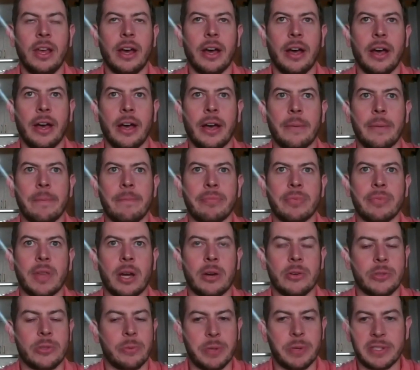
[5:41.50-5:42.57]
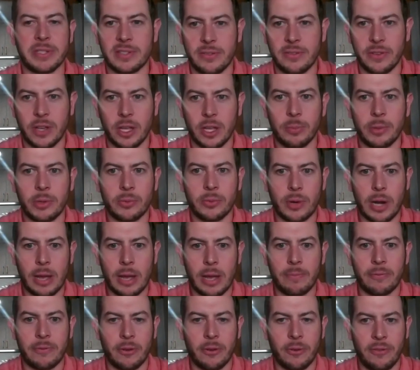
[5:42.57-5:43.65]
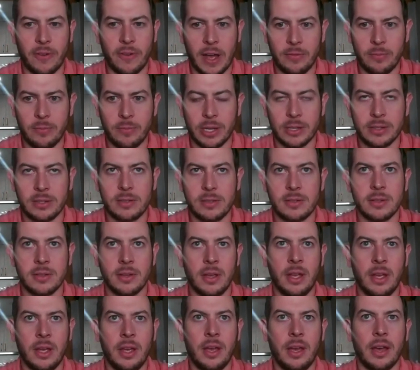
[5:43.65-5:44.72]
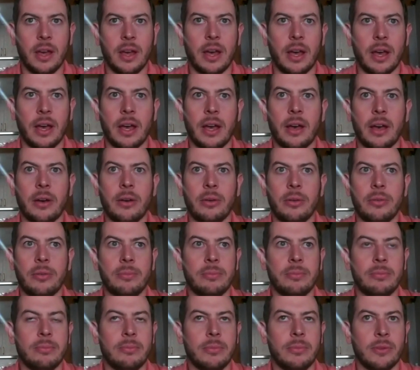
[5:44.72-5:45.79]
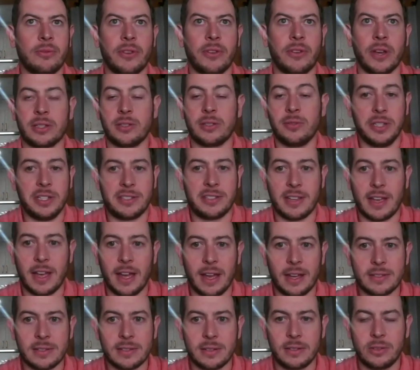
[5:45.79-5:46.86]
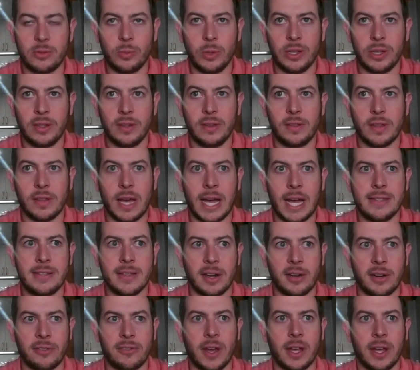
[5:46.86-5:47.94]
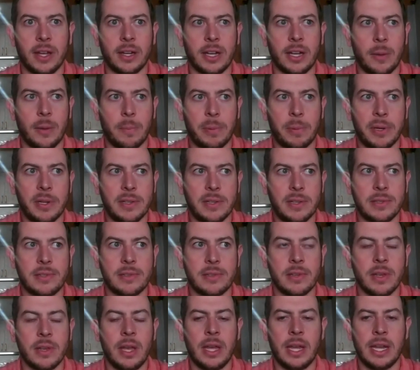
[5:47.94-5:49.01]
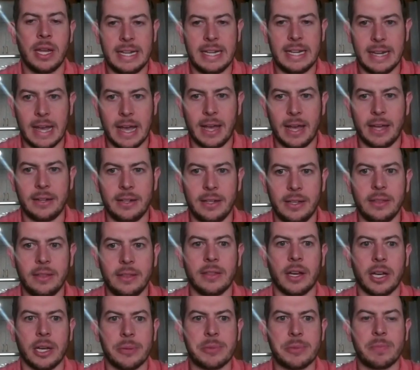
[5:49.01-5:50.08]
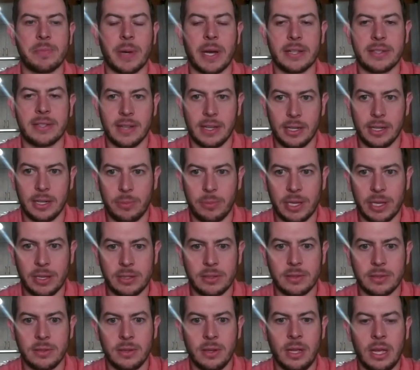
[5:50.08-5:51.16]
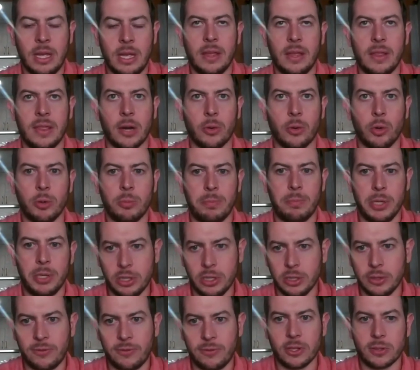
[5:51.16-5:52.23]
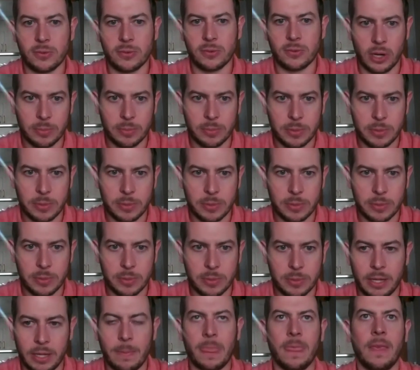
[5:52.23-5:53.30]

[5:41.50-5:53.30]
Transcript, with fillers: um, I was a business development rep for five months, uh, effectively tasked with identifying companies not in the HubSpot database that would be good fits for HubSpot